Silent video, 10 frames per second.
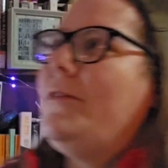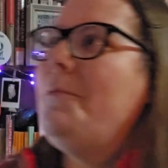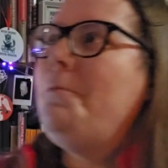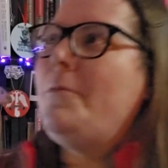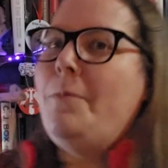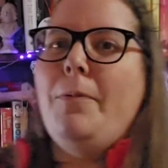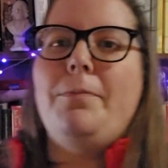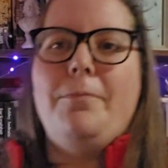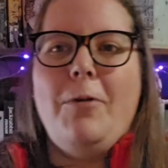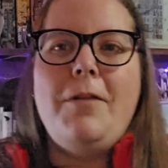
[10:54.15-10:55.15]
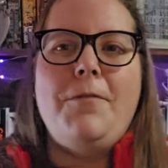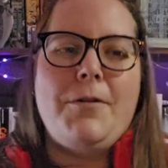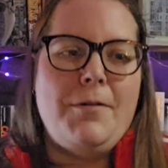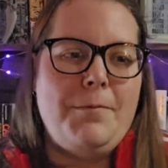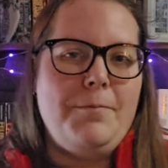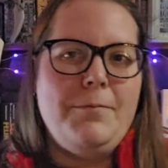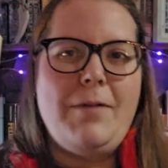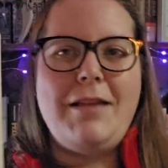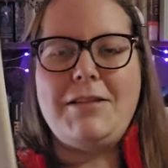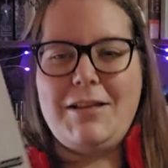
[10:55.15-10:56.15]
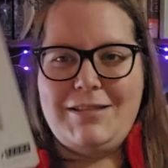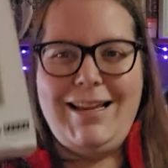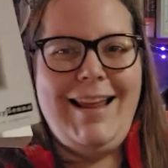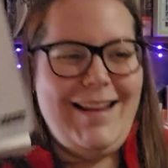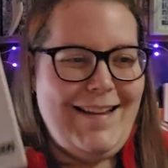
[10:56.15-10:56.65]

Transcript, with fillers: The one of her essays